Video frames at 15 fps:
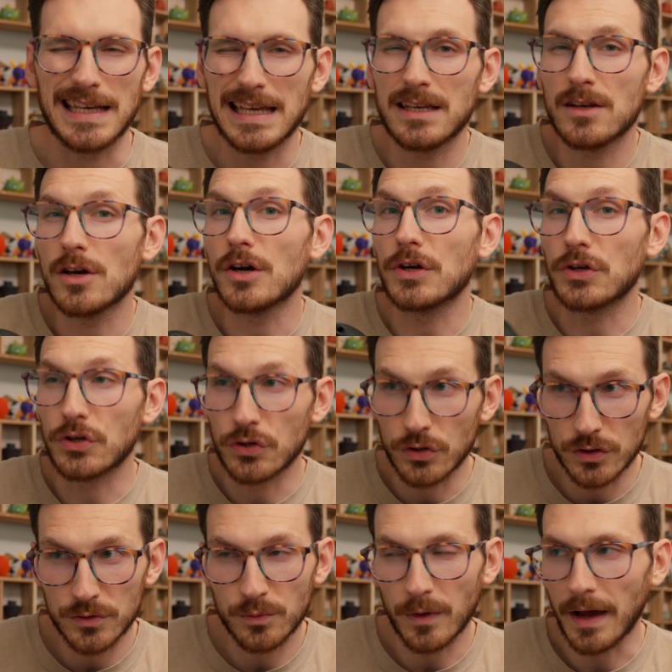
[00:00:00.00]
in a
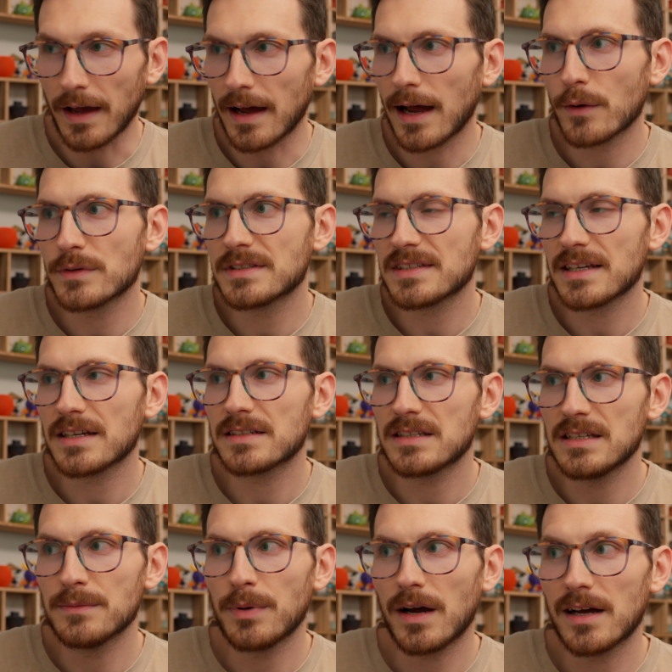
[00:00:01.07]
good way. I would say a
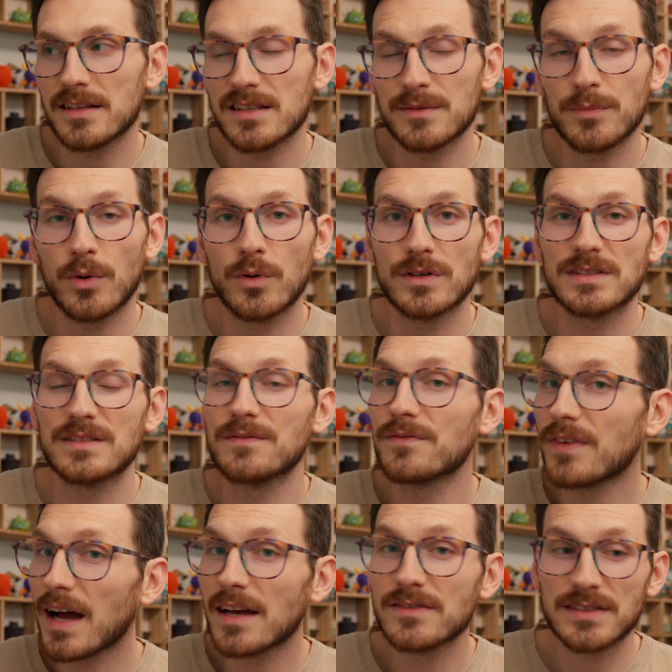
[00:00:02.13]
teapot that pours in
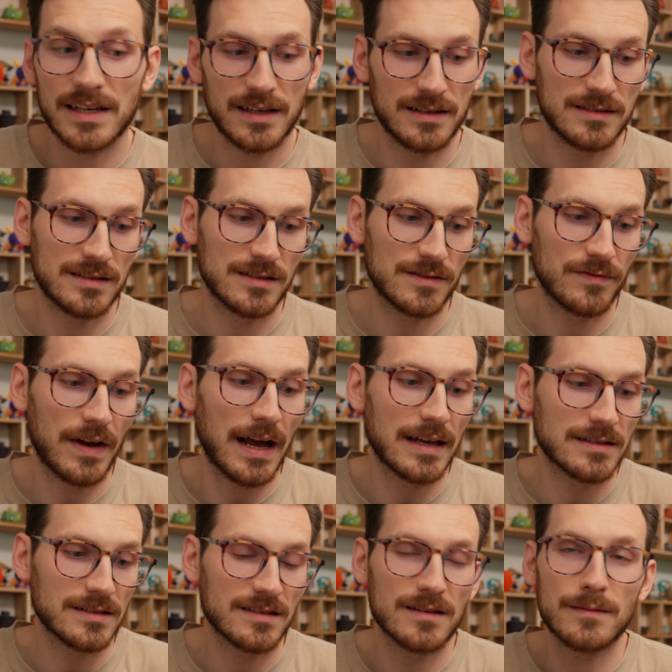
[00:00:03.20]
5 seconds is
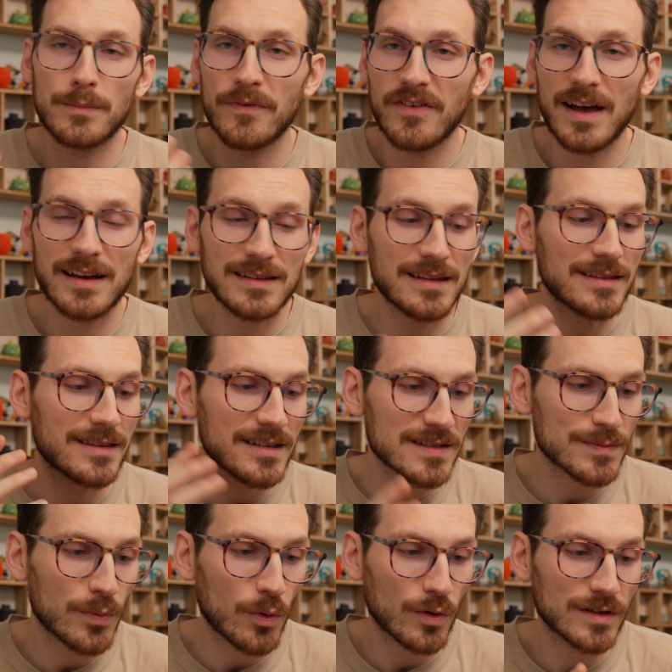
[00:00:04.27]
fast, and the fact that this
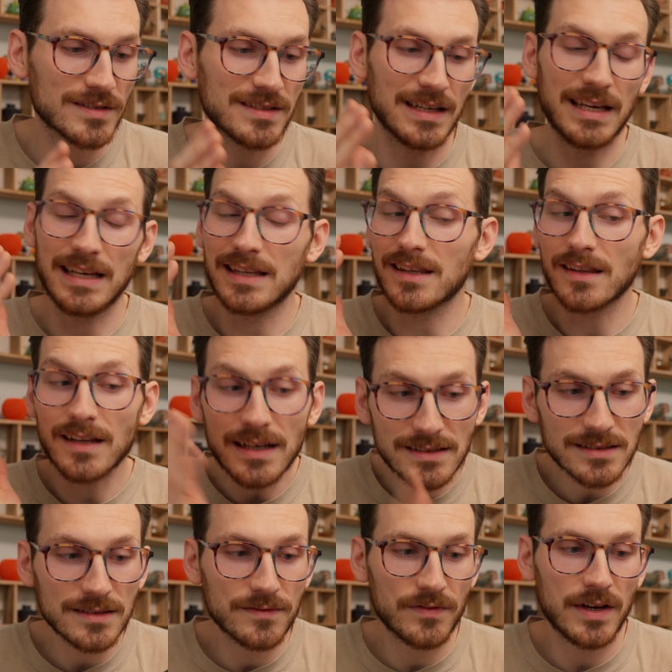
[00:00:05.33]
pours in less
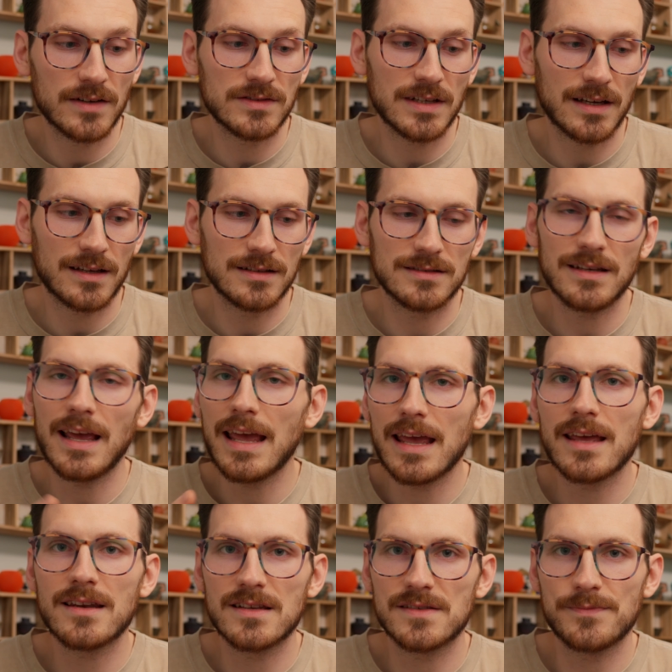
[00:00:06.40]
than 5 seconds
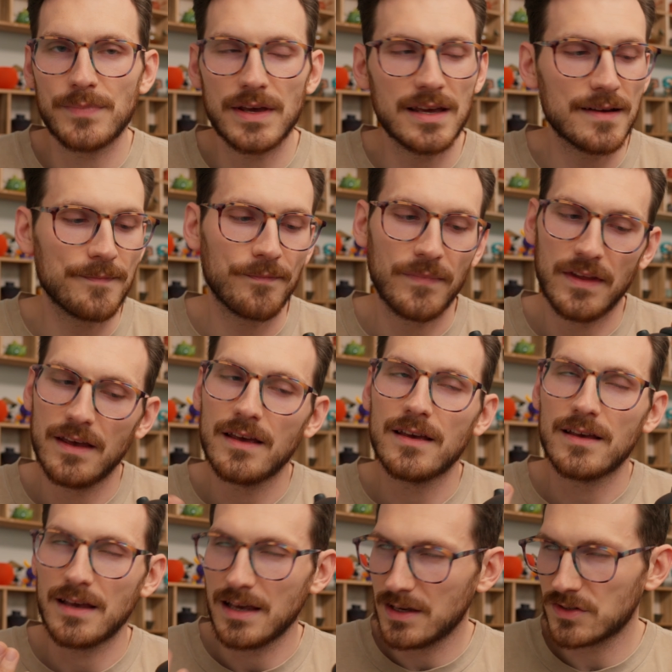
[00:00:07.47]
and is big
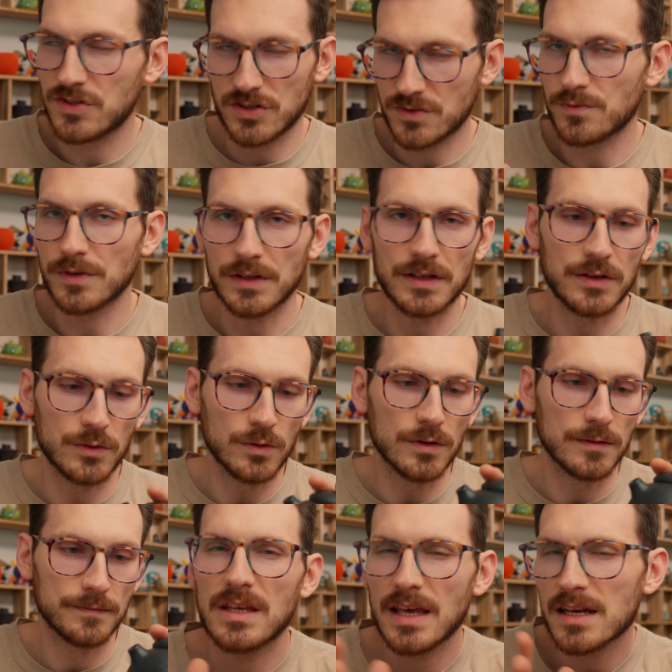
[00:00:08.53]
is just really
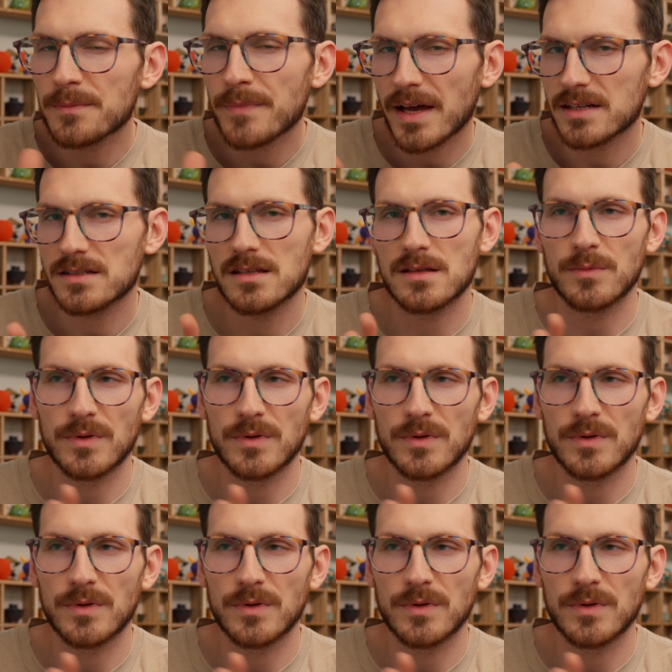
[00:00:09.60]
cool. Getting back to the